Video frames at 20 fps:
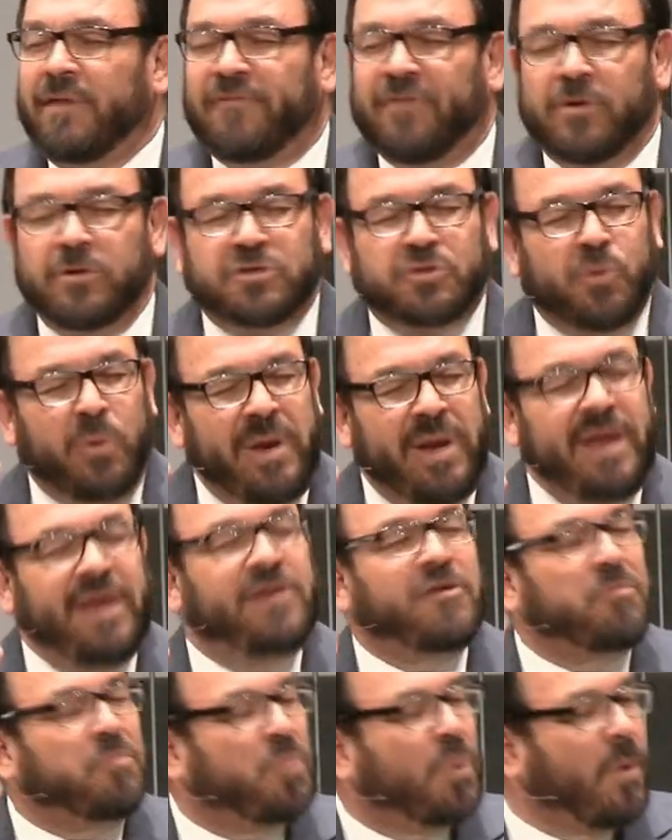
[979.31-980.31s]
folks, we
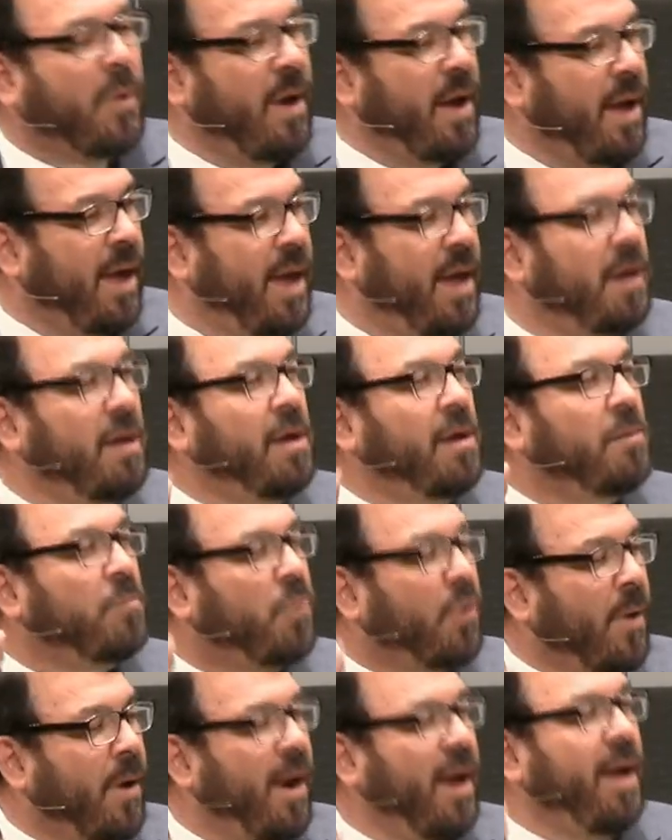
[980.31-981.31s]
need to pray
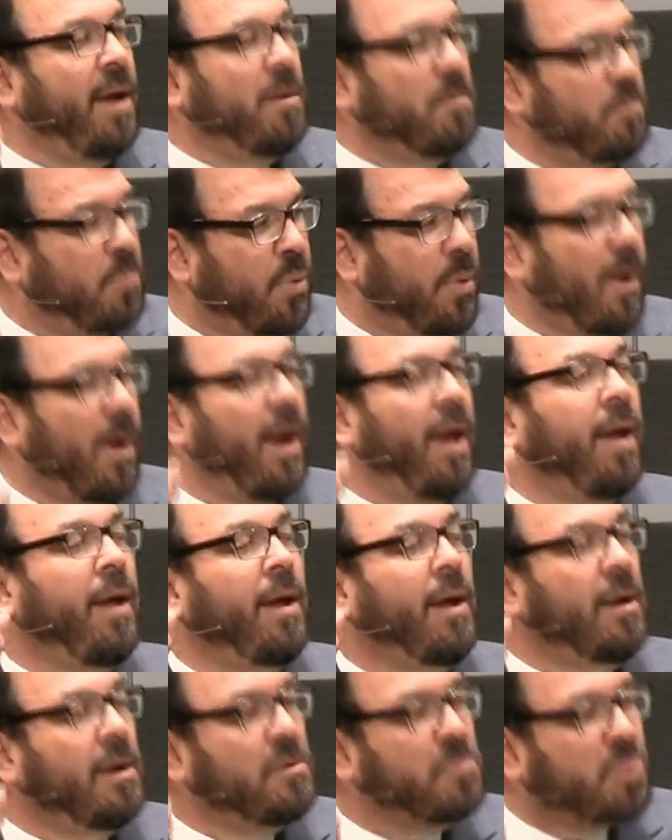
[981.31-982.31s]
Pray,
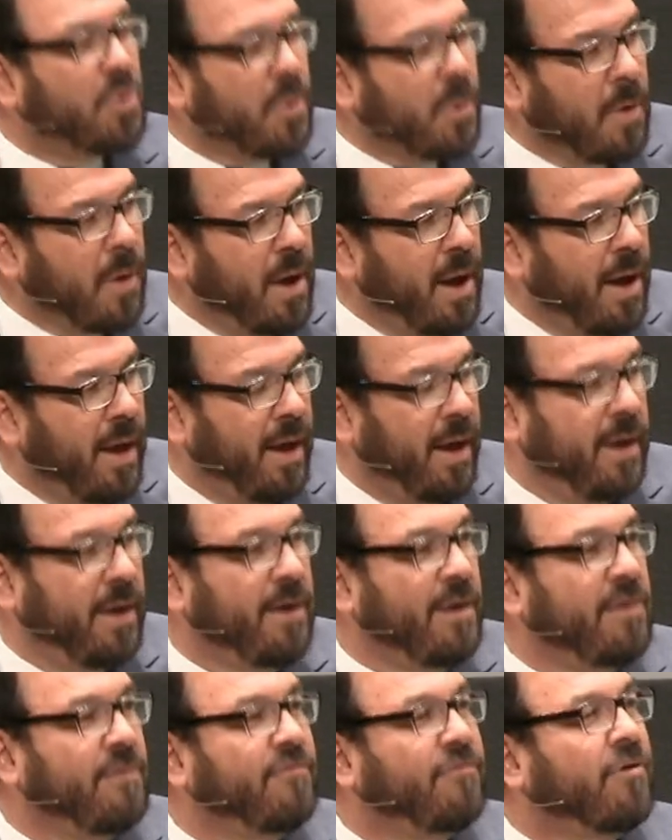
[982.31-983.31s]
pray, pray
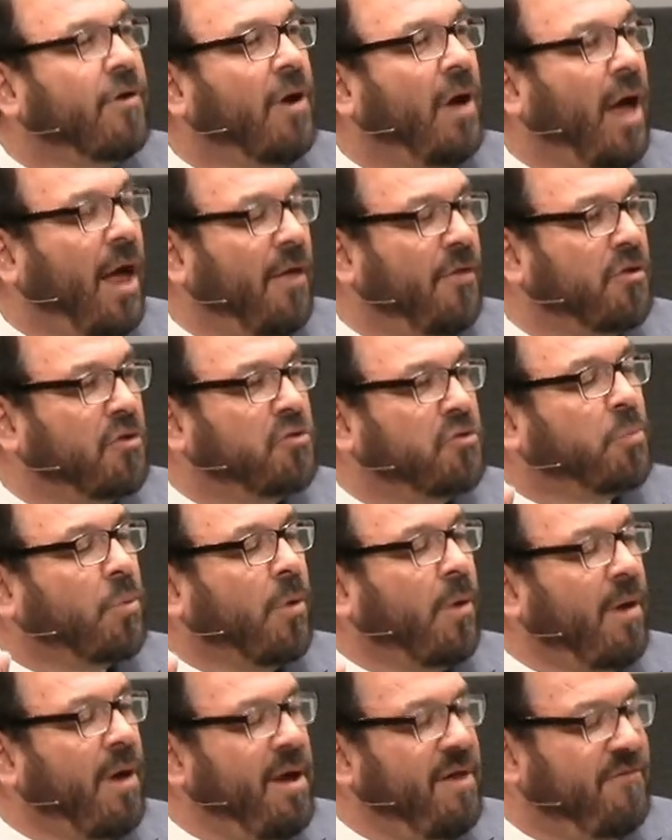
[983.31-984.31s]
for others.
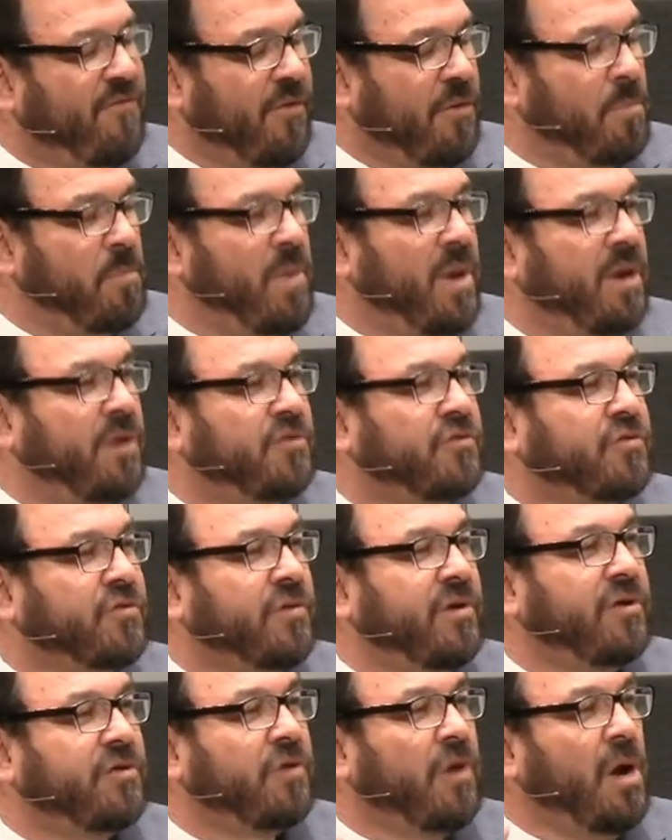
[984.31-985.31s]
Pray for
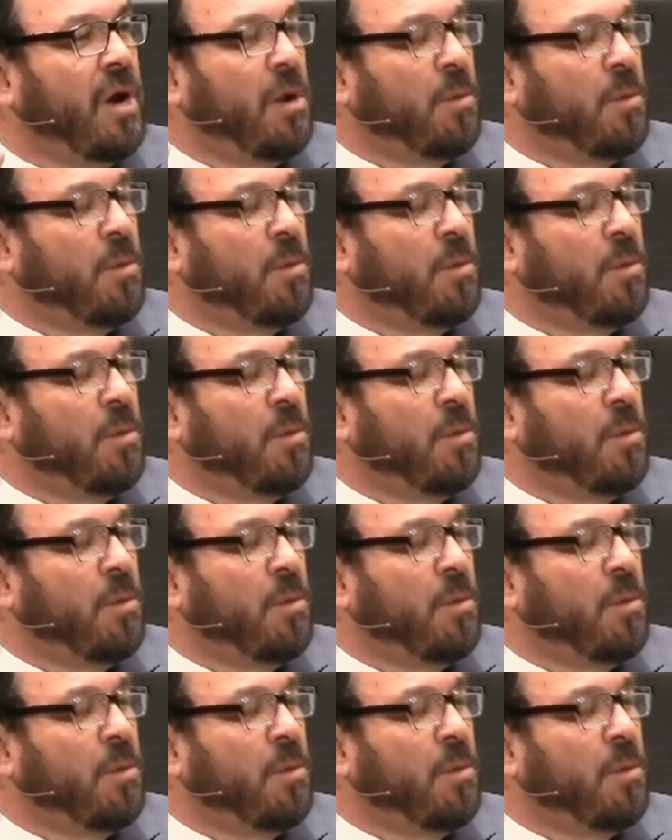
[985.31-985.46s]
ministries.